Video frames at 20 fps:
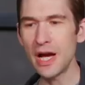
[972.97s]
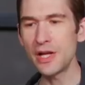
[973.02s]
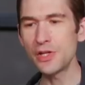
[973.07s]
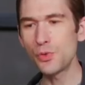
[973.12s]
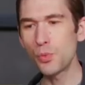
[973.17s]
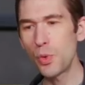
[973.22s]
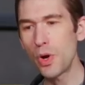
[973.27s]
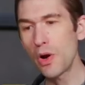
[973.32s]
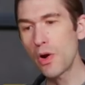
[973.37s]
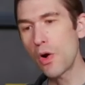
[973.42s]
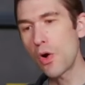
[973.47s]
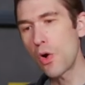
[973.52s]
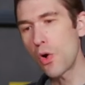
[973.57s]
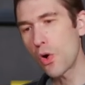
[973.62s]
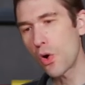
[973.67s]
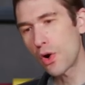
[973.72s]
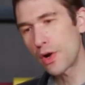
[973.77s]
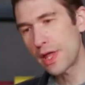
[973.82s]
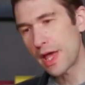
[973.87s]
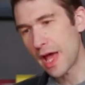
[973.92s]
Guys, wear a
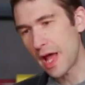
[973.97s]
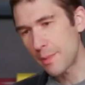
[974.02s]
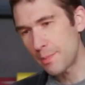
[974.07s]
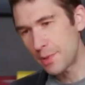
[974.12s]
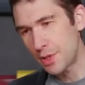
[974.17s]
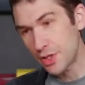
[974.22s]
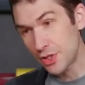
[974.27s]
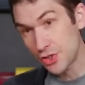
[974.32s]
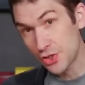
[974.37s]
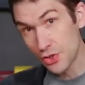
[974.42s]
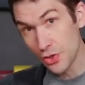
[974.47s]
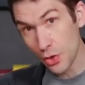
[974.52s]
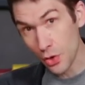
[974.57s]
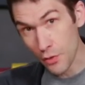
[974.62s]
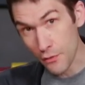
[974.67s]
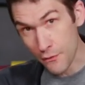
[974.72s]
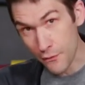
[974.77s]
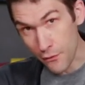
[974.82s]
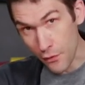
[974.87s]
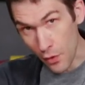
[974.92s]
hard hat because there
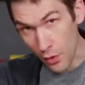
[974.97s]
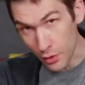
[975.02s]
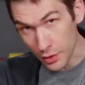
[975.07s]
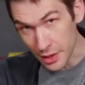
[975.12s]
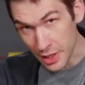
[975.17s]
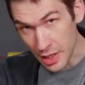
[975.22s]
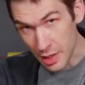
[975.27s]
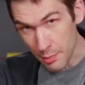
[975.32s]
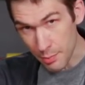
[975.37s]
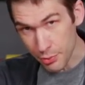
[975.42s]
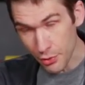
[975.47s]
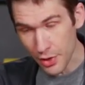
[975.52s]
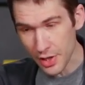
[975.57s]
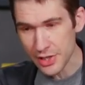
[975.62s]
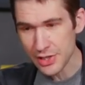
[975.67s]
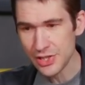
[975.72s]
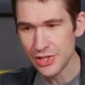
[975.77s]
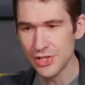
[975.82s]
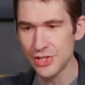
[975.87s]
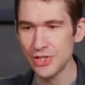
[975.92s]
are falling
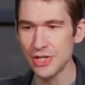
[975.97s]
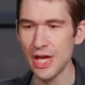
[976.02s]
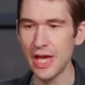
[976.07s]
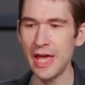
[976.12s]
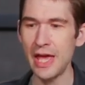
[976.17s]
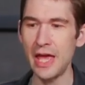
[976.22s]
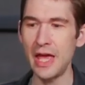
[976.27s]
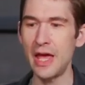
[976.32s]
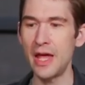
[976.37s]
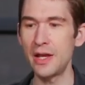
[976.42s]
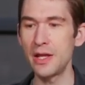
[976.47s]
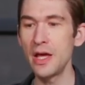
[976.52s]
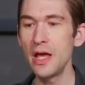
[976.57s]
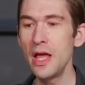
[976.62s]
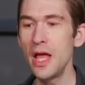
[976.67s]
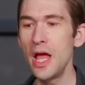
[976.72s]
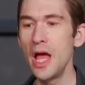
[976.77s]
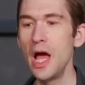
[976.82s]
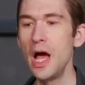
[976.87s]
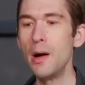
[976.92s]
prices ahead.
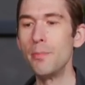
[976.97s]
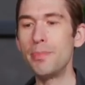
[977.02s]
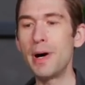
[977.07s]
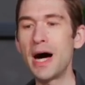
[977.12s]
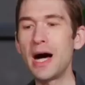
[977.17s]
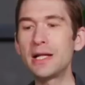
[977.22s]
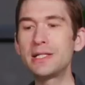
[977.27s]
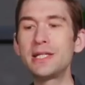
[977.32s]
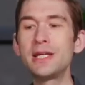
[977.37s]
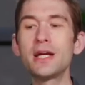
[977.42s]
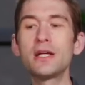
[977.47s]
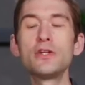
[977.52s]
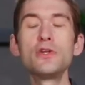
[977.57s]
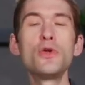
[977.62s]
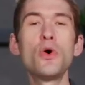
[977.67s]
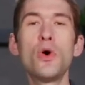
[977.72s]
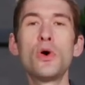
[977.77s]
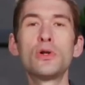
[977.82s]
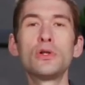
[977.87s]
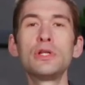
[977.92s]
Patek
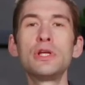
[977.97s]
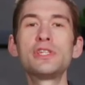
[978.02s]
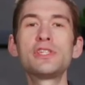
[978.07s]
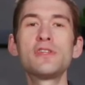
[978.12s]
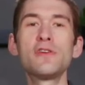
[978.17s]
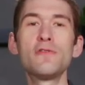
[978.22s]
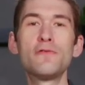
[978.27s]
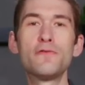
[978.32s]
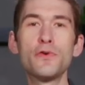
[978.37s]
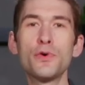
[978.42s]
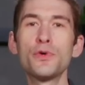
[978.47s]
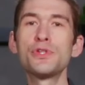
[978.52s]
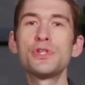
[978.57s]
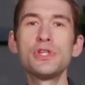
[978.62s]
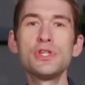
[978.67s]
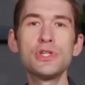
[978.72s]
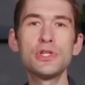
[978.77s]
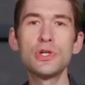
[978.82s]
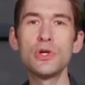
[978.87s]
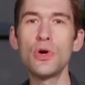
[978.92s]
Nautilus
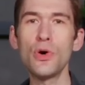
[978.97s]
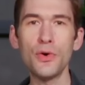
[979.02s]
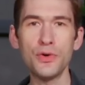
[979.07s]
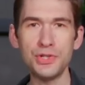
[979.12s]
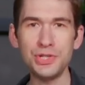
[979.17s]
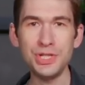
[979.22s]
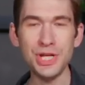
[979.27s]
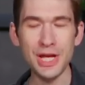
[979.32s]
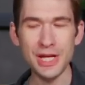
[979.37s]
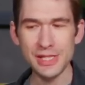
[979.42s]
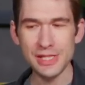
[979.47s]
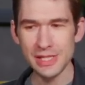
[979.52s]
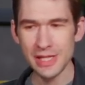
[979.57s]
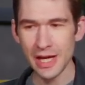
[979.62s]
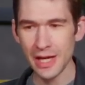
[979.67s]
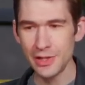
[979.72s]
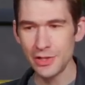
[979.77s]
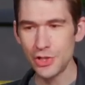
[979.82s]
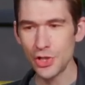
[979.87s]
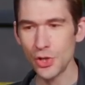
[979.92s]
versus Cartier
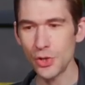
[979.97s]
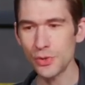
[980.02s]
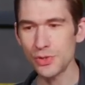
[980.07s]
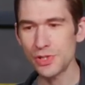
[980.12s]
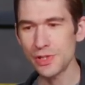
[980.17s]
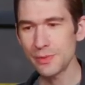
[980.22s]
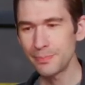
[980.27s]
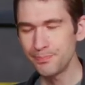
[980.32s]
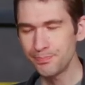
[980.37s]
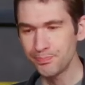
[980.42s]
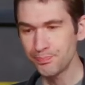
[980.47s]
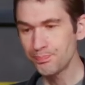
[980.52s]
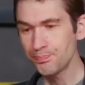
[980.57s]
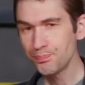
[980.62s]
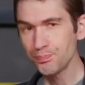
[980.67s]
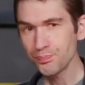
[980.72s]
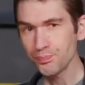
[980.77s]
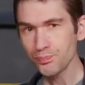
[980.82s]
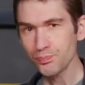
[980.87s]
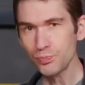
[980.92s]
Santos.
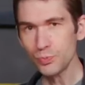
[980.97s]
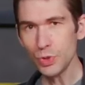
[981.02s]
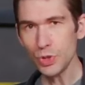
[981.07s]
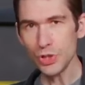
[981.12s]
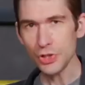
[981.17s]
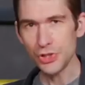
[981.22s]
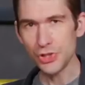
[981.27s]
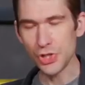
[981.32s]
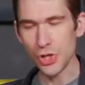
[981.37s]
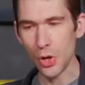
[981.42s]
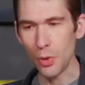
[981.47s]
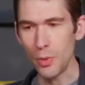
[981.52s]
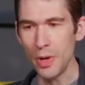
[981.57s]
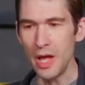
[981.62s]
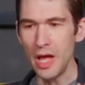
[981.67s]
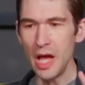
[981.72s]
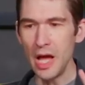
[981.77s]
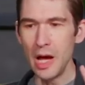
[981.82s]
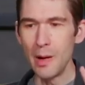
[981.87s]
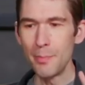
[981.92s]
So,
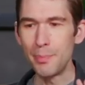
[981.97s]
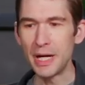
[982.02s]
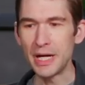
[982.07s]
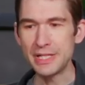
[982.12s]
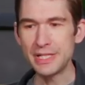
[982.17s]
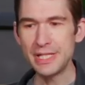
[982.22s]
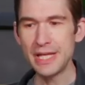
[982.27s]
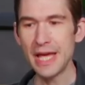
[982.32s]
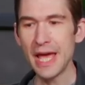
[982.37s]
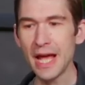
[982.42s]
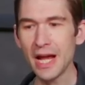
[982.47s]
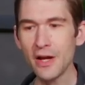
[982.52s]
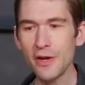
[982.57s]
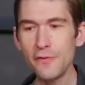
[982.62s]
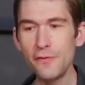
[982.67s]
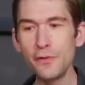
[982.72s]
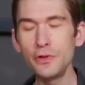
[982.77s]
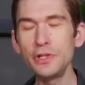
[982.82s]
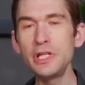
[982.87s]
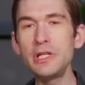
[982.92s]
Patek
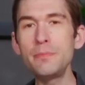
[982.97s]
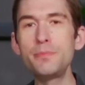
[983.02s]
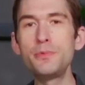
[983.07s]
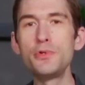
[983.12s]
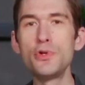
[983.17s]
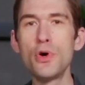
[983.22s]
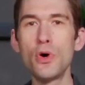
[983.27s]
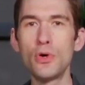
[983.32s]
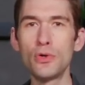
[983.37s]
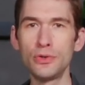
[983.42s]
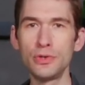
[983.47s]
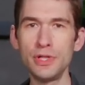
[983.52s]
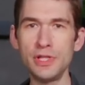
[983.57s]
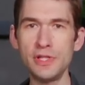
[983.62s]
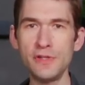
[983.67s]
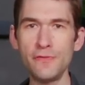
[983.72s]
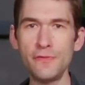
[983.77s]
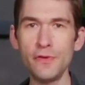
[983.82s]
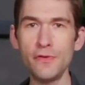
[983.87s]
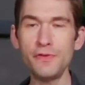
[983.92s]
Philippe
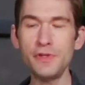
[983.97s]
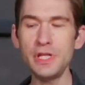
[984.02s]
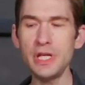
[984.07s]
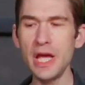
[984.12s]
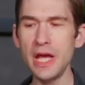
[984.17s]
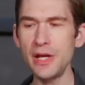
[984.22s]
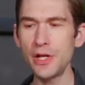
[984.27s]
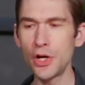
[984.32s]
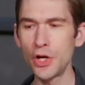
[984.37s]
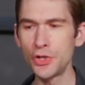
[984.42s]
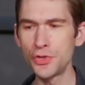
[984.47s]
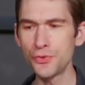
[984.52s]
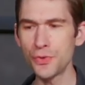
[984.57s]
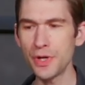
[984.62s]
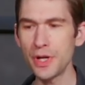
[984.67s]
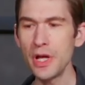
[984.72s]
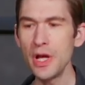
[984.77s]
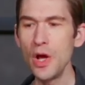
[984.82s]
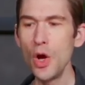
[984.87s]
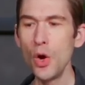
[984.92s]
Nautilus fifty-eight
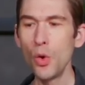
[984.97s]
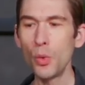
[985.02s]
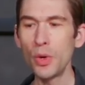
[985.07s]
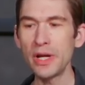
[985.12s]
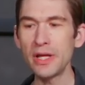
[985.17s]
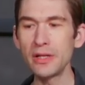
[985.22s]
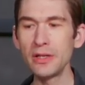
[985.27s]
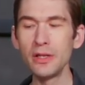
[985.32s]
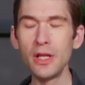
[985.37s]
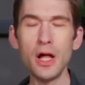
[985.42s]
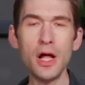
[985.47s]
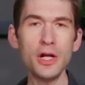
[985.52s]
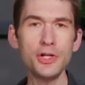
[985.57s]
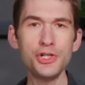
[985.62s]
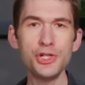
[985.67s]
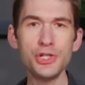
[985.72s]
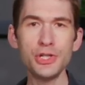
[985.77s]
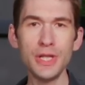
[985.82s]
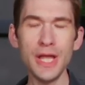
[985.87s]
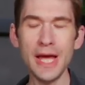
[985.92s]
hundred. When it
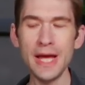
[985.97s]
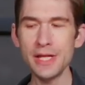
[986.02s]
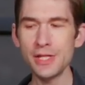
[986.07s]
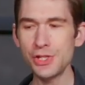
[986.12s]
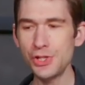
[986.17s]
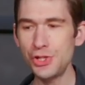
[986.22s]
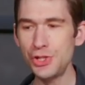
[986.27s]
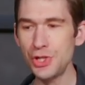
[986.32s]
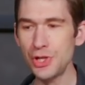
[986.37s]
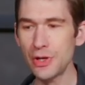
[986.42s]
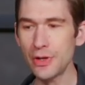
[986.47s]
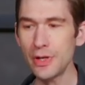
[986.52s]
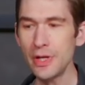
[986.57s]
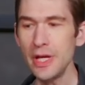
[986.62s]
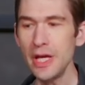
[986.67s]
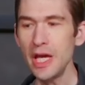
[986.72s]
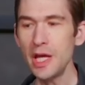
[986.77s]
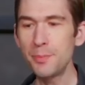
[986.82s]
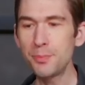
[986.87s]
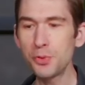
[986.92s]
launched last year,
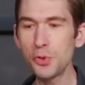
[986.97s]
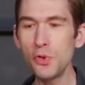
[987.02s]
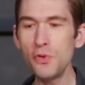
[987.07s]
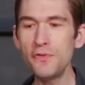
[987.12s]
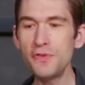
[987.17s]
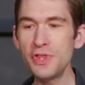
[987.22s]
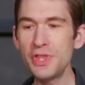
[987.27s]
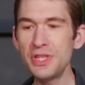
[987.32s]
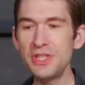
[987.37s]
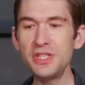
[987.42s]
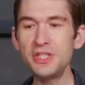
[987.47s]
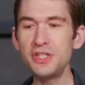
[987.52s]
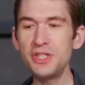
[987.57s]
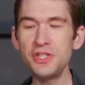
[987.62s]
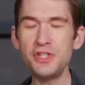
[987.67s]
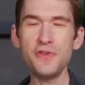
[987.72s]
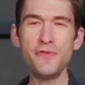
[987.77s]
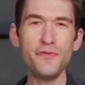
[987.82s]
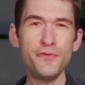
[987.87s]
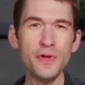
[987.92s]
it proved that
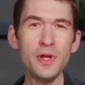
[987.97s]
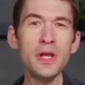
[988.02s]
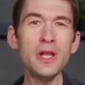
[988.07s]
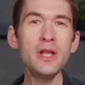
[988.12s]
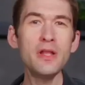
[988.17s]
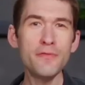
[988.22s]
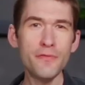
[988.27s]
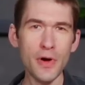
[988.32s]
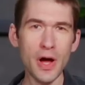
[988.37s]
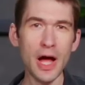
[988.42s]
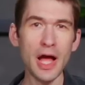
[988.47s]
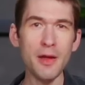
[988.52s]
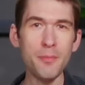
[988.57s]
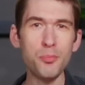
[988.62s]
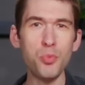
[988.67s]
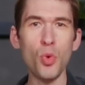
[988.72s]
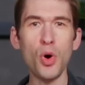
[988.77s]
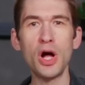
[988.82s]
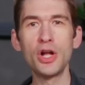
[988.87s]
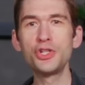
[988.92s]
the definitive
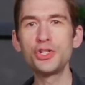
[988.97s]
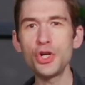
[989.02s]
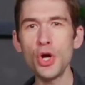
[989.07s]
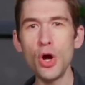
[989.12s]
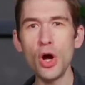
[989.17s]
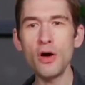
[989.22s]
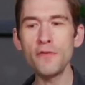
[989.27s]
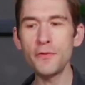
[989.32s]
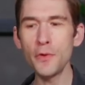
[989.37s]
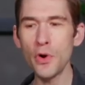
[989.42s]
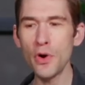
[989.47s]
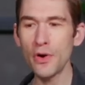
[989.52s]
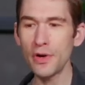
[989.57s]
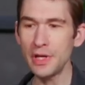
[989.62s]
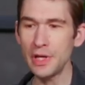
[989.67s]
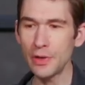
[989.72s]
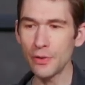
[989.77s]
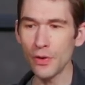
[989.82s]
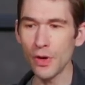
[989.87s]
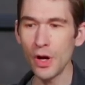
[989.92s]
hype watch of
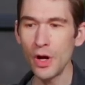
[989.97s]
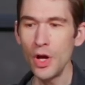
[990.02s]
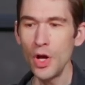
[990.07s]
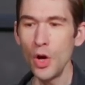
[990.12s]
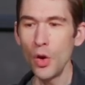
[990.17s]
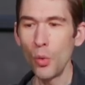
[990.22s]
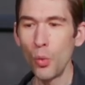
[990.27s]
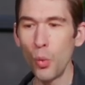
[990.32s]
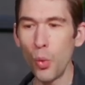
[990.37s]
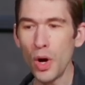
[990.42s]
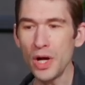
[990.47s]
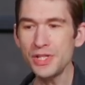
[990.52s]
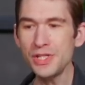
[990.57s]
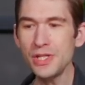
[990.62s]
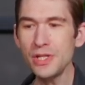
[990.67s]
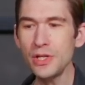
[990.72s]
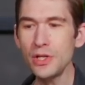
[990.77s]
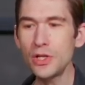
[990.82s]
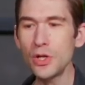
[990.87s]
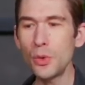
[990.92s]
our era
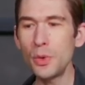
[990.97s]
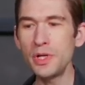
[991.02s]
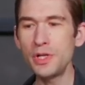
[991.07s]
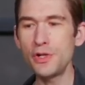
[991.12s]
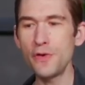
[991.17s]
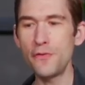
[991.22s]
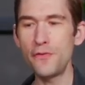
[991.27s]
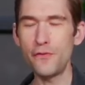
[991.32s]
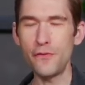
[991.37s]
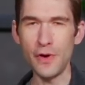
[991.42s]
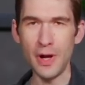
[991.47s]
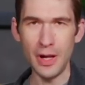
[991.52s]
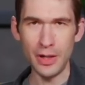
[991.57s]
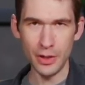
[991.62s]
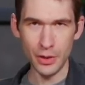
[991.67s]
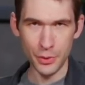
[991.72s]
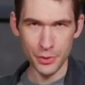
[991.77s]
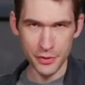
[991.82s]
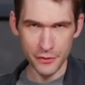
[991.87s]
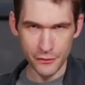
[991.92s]
wasn't going to
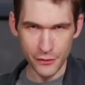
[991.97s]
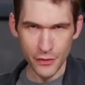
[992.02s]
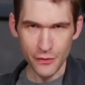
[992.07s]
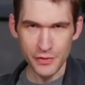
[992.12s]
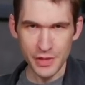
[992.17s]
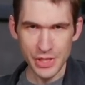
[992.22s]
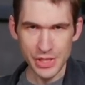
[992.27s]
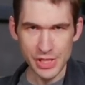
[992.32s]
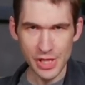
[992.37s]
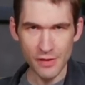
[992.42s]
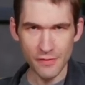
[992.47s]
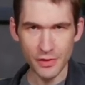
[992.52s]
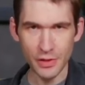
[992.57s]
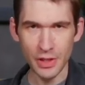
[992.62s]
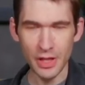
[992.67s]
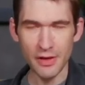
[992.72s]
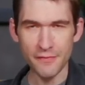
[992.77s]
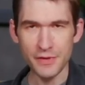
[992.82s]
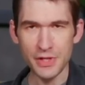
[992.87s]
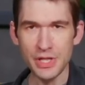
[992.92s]
follow the fifty-seven
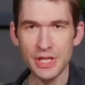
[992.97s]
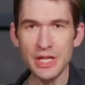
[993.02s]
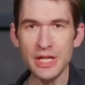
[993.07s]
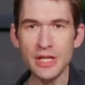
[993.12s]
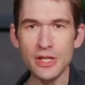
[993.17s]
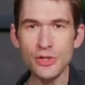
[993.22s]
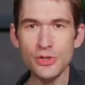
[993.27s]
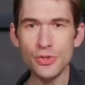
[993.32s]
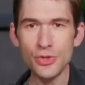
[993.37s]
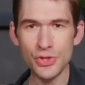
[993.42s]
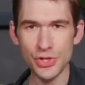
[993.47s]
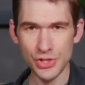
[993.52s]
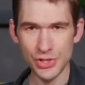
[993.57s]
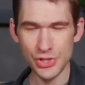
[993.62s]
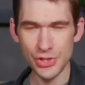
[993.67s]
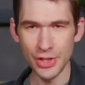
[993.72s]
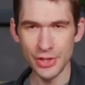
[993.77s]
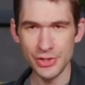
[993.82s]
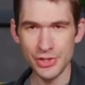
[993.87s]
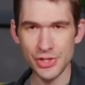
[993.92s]
eleven into the
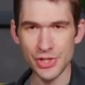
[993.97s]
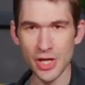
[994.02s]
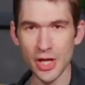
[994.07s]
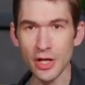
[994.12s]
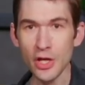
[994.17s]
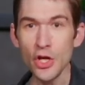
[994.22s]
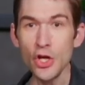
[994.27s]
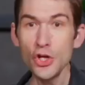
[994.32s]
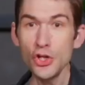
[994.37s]
sunset.